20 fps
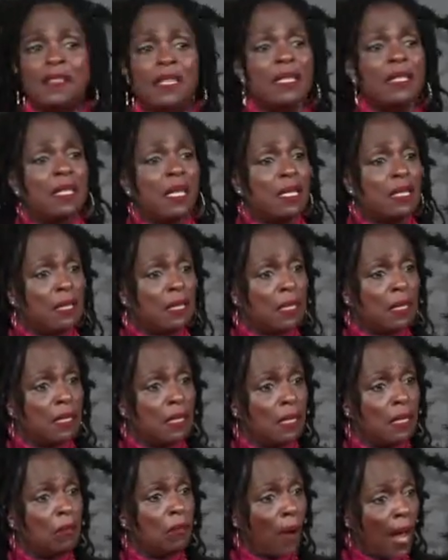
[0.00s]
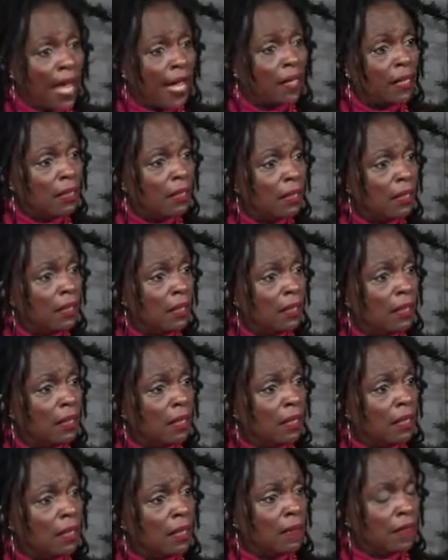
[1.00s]
sentence, right?
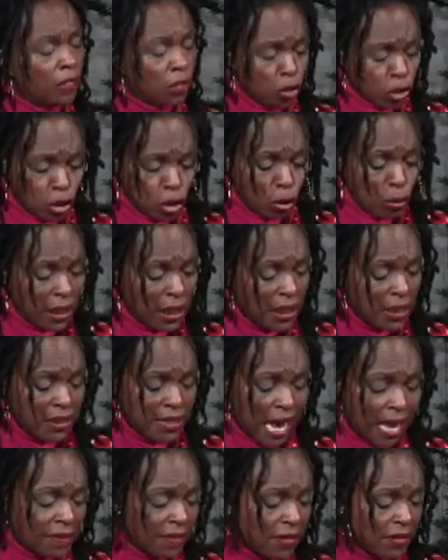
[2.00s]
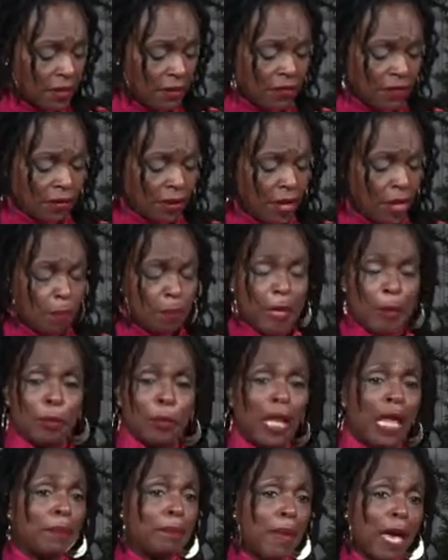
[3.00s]
The shooting deaths of
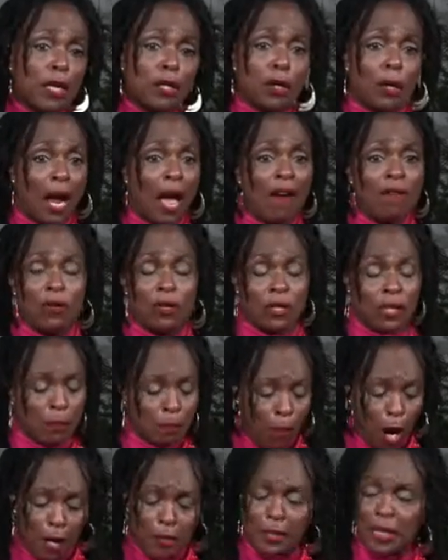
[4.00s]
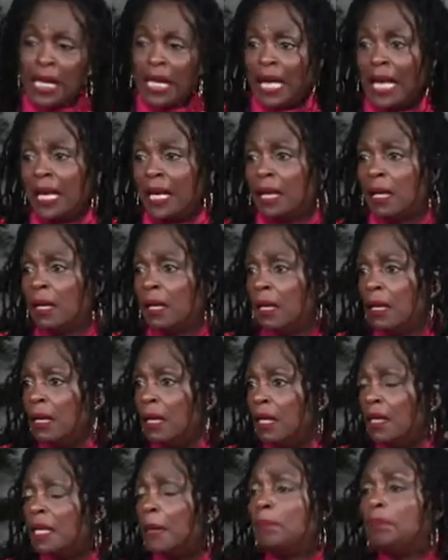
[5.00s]
people like Medgar Evers and Martin King.
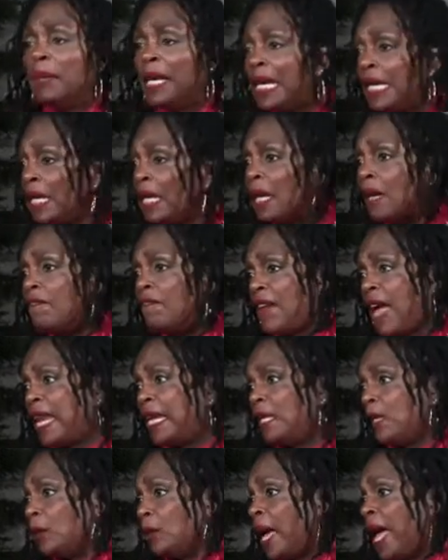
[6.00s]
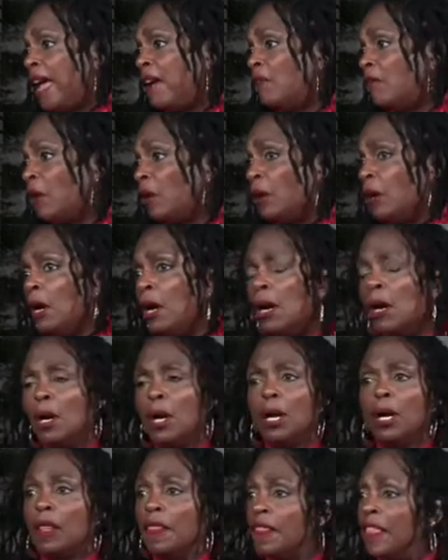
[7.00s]
The beating of Fannie Lou Hamer.
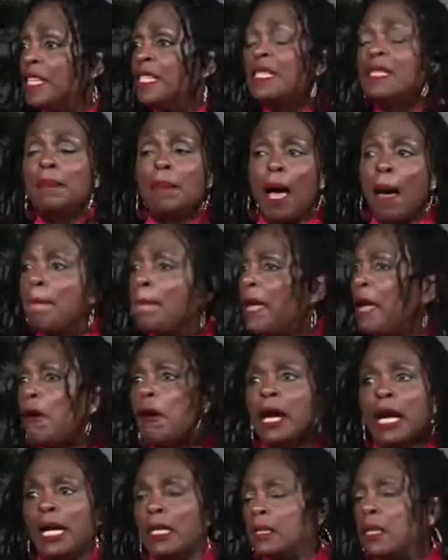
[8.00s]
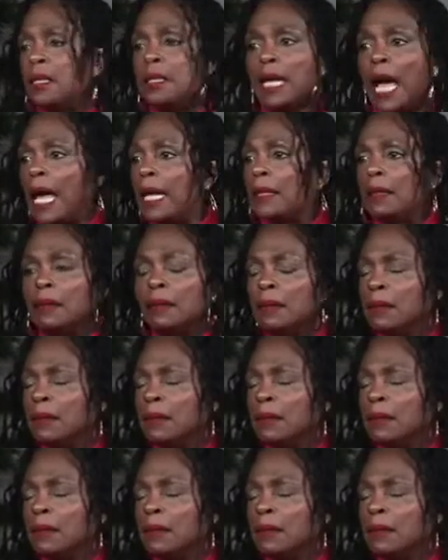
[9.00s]
This America does not